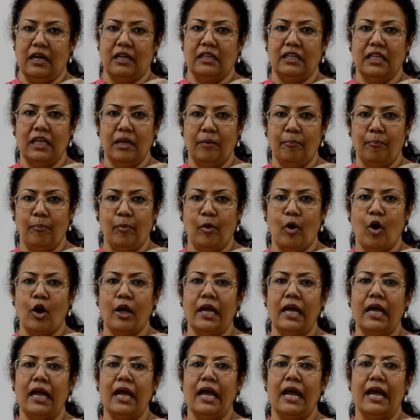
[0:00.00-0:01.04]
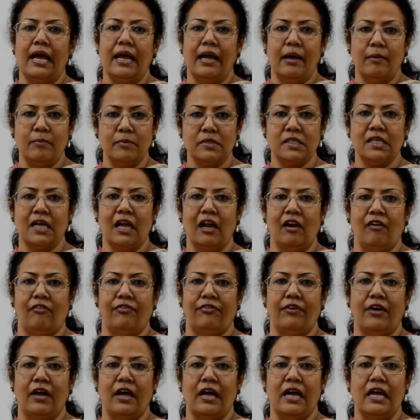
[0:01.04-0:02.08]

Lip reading: The employee himself